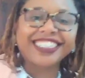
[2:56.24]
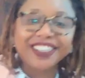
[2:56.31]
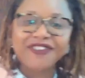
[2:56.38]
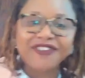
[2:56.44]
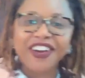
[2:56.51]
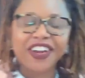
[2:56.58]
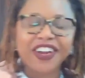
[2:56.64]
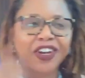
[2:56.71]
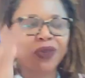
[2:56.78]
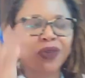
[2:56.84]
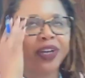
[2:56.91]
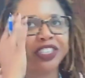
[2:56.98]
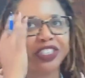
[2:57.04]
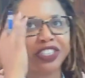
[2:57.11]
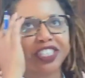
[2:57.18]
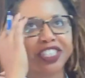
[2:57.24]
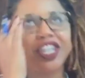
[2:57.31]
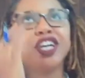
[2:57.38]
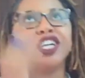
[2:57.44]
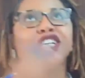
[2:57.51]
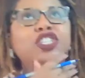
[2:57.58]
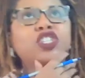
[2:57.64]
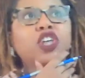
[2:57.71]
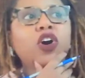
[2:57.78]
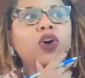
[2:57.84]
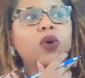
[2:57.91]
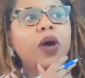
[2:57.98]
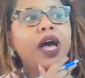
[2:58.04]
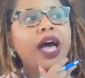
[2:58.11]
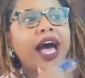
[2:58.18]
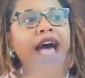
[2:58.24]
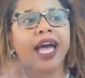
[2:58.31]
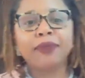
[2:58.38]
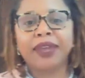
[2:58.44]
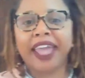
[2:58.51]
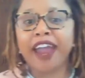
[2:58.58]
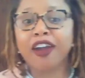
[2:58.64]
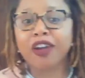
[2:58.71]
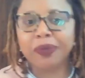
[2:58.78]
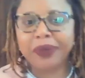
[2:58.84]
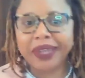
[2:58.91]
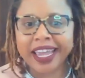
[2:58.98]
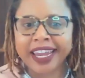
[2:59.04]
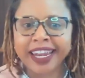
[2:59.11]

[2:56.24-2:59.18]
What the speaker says: a very good question. So I'm Caribbean,